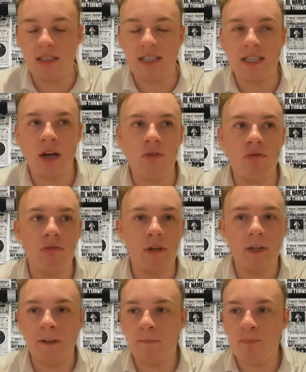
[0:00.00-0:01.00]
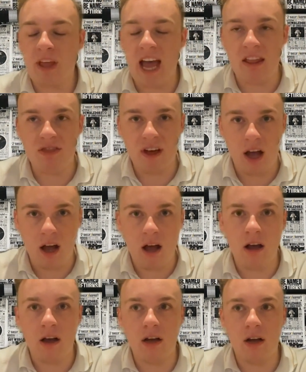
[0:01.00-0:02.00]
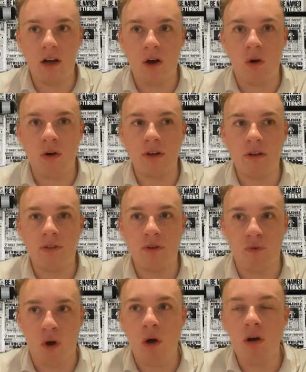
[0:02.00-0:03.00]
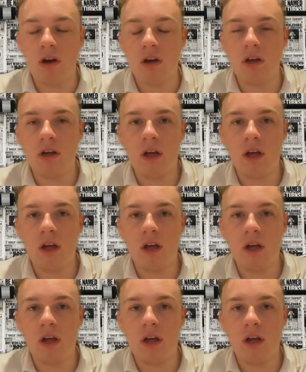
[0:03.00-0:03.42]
He's still in the hut on the rock.